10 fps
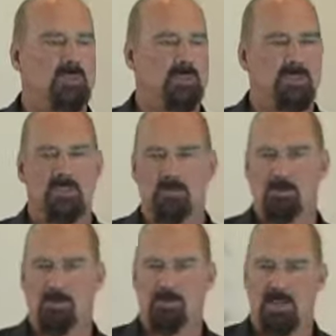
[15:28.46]

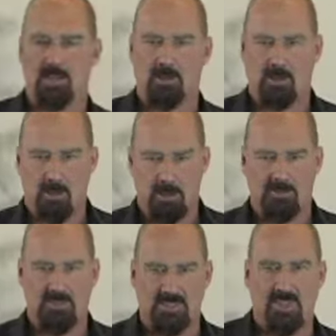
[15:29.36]
mysticism contained a lot
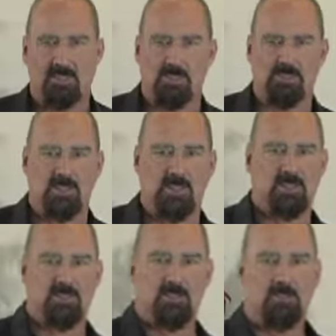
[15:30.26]
of essential
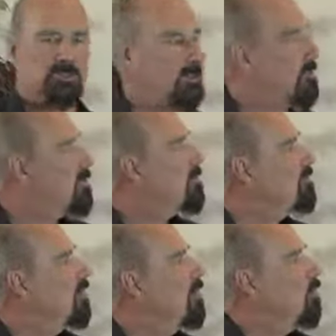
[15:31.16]
scientific truths.
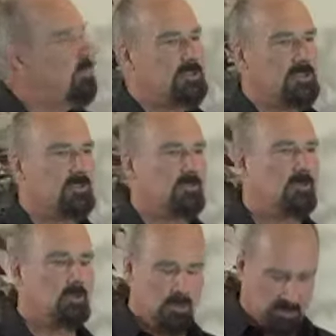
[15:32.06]
Once you,
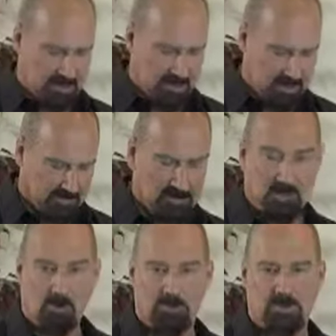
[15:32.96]
you know, once you dive
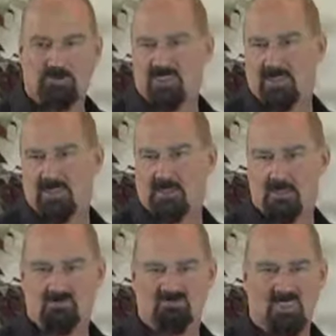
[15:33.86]
into quantum
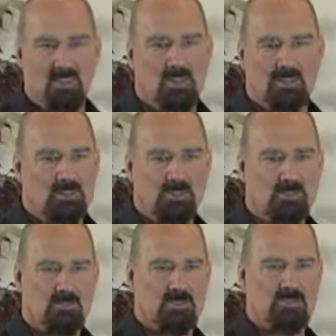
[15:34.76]
physics, it
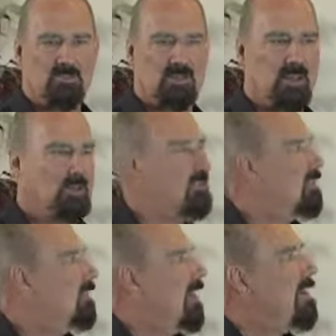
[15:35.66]
doesn't, it's not very
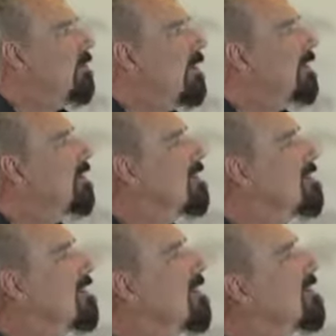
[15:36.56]
logical anyway, you know, it
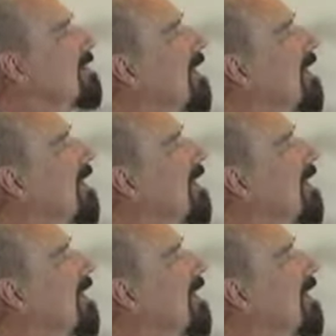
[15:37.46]
starts,